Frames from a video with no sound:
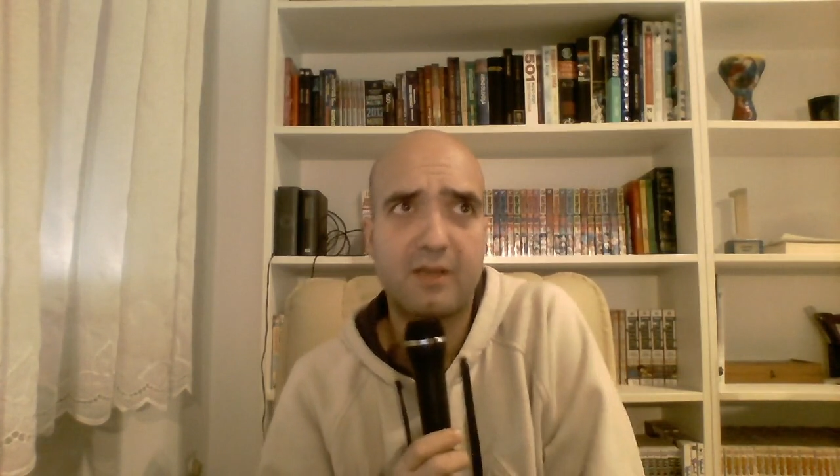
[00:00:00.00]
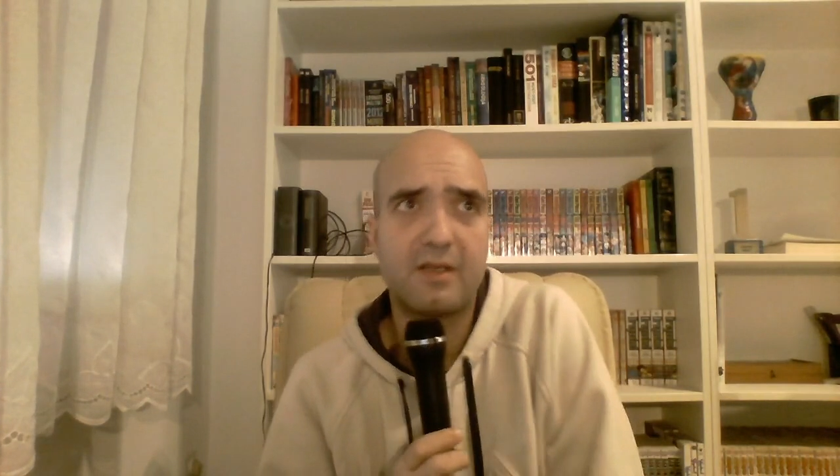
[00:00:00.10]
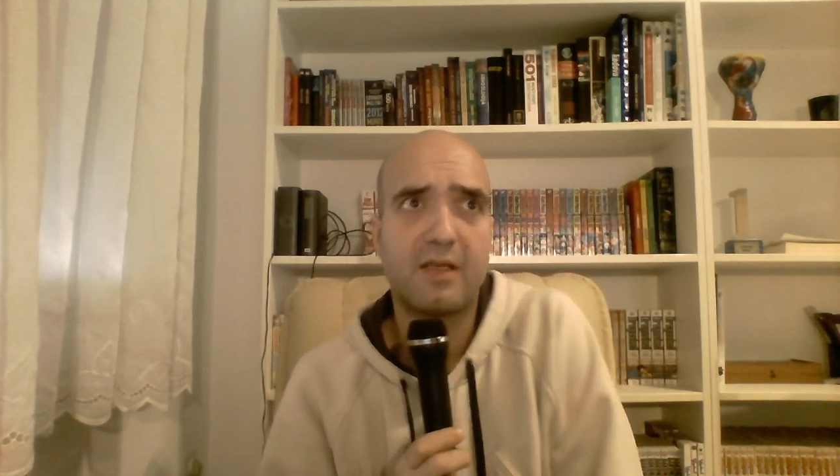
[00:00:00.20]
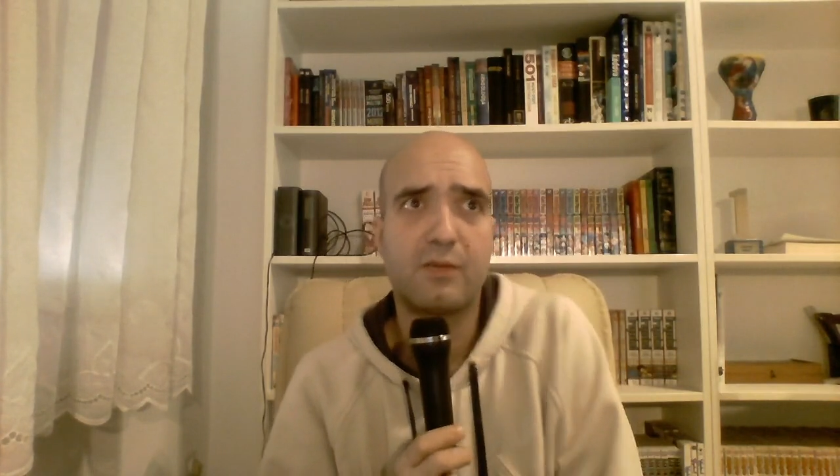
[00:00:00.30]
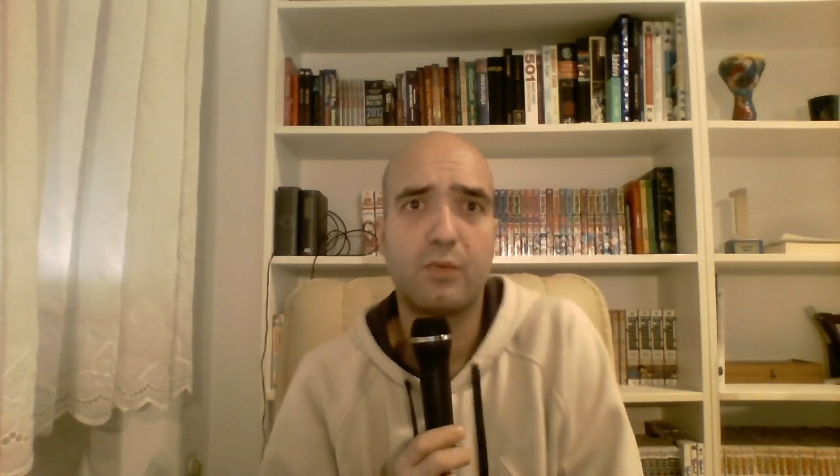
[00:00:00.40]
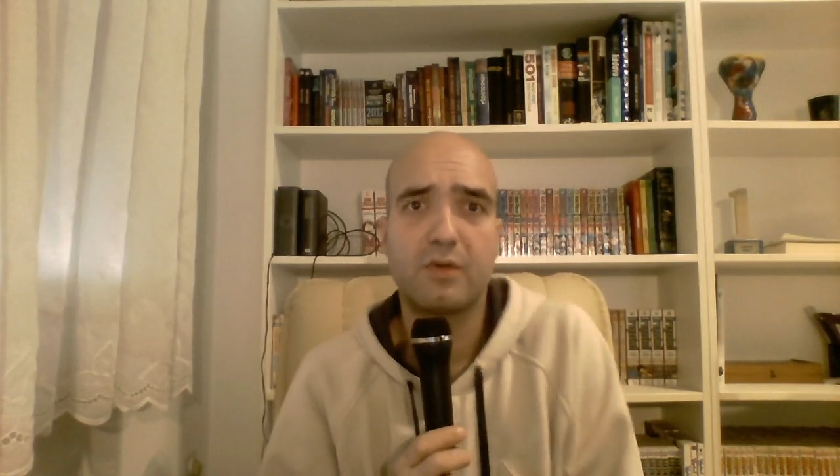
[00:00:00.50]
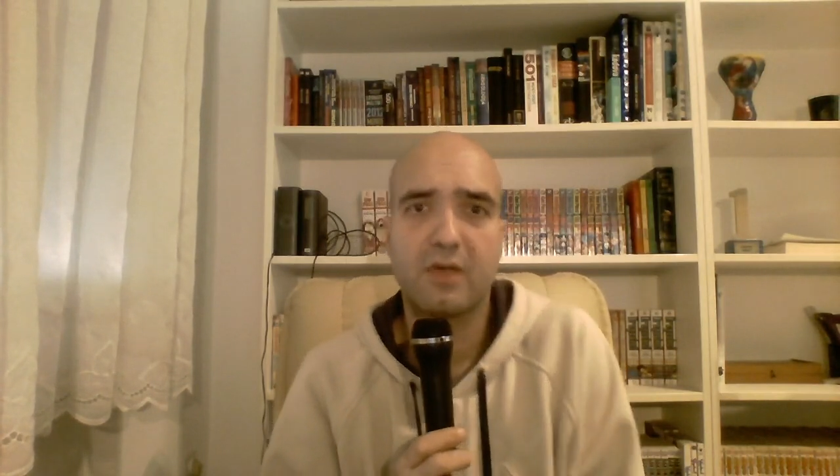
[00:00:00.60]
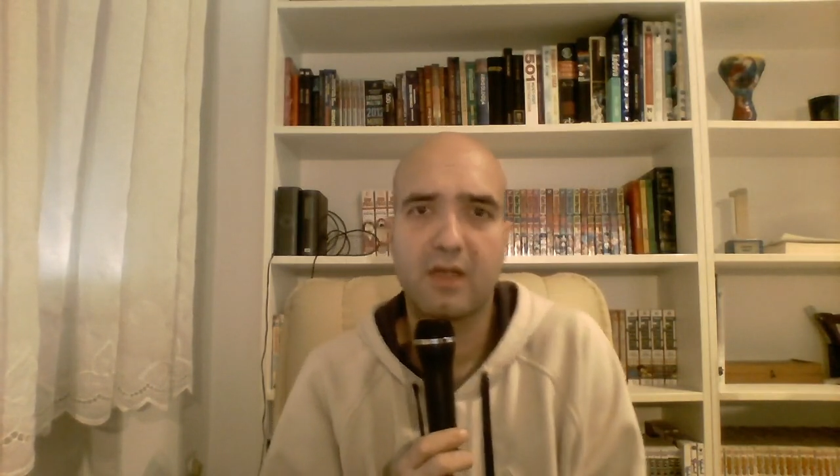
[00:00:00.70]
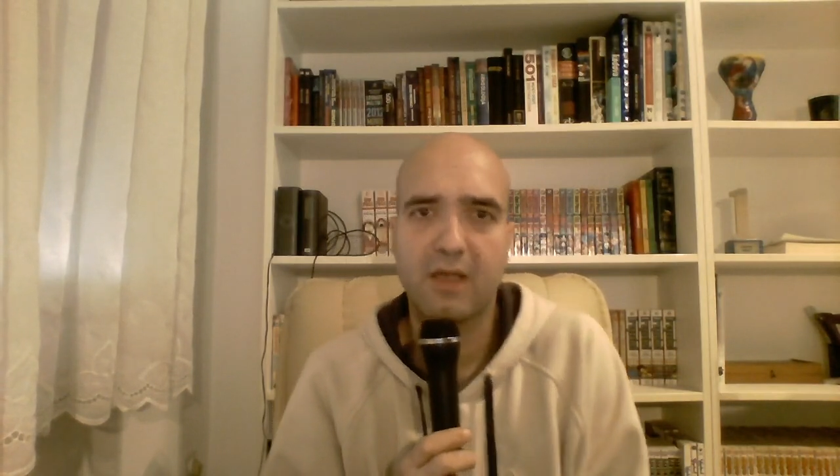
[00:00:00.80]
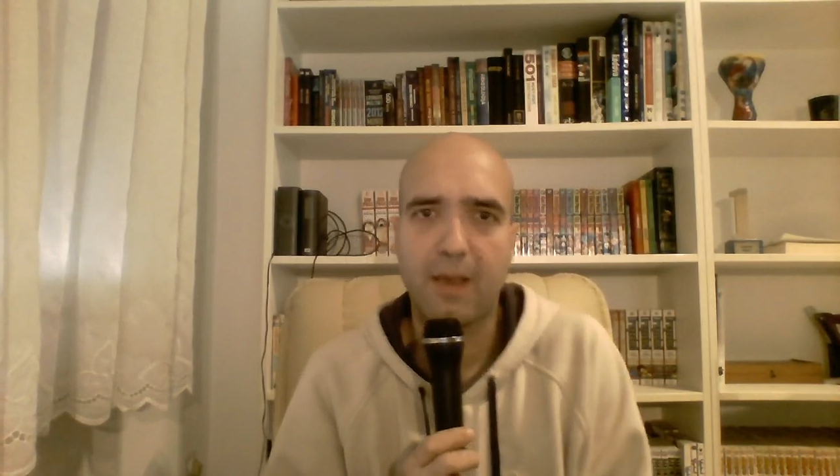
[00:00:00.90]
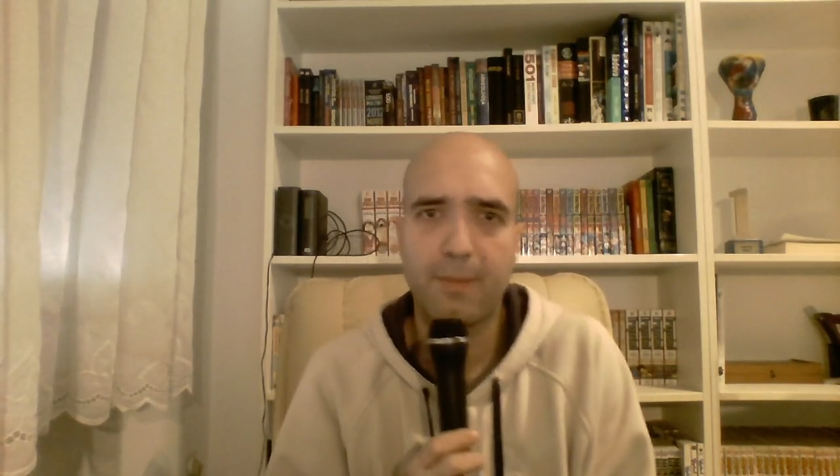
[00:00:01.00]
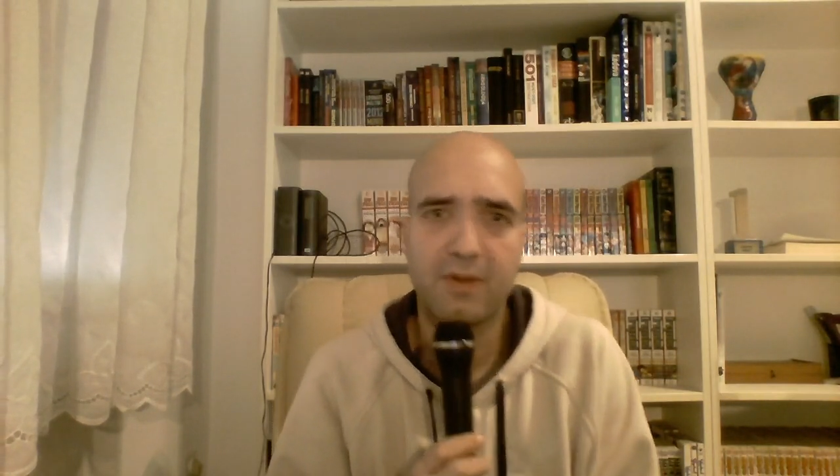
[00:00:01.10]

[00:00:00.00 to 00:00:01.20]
I think that will